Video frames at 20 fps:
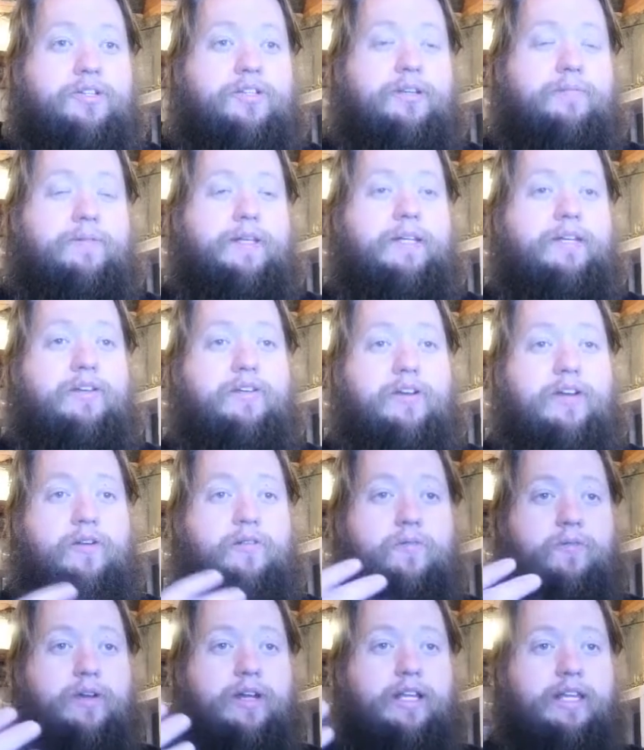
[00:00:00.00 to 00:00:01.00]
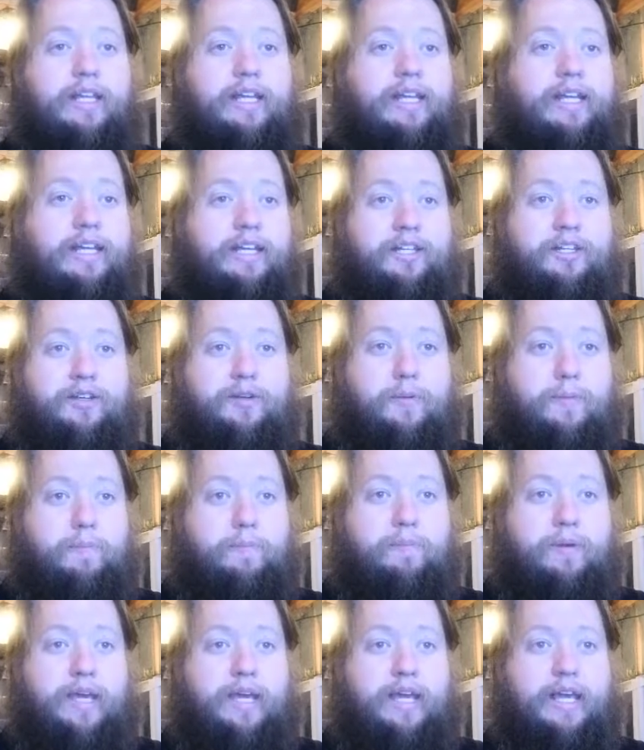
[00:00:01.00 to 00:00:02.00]
I mean, you can really get into
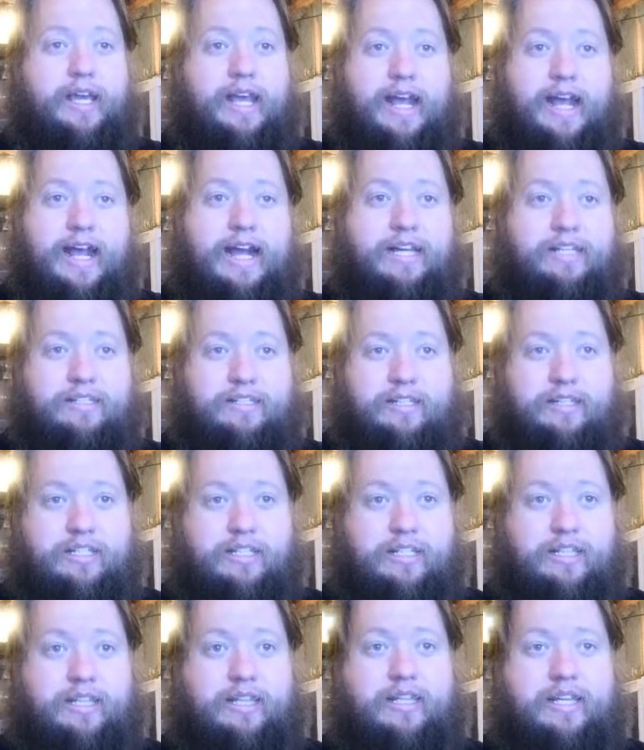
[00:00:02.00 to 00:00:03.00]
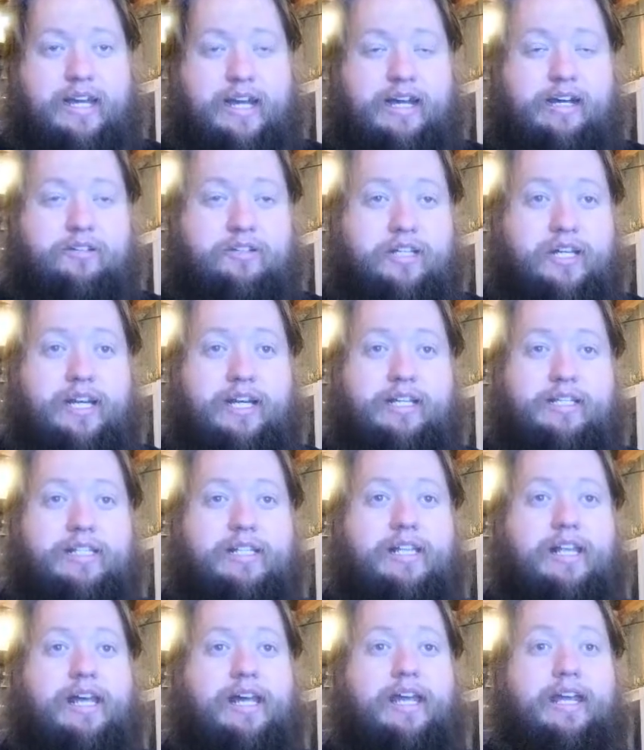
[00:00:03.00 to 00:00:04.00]
big assets that the house has,
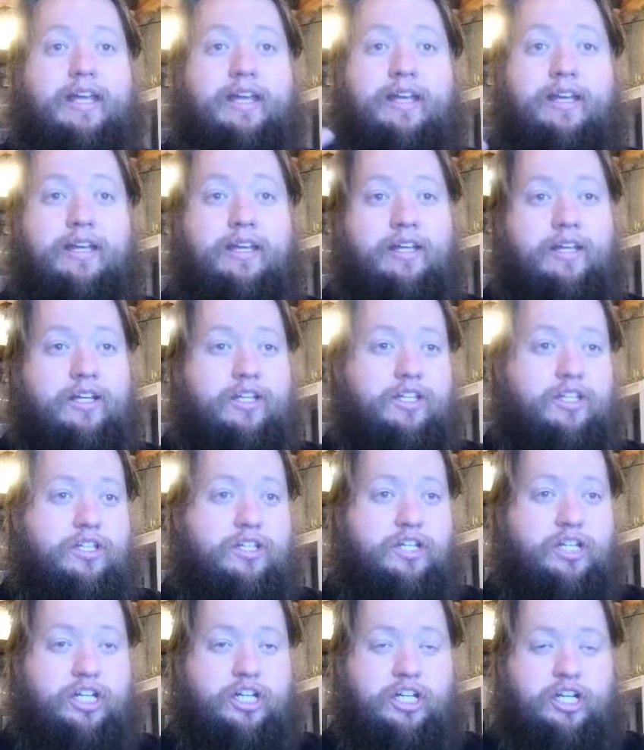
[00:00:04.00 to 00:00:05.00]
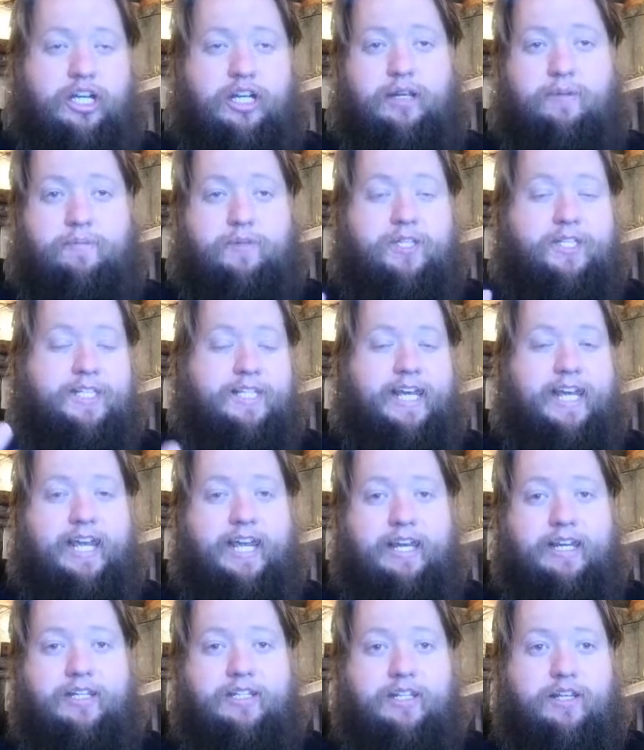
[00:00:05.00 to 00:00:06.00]
like ships,
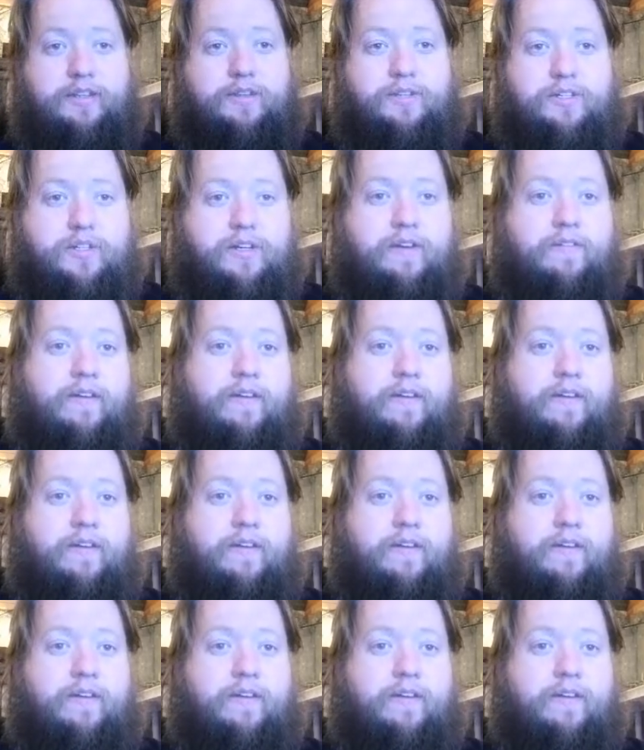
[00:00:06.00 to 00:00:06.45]
tanks, other stuff.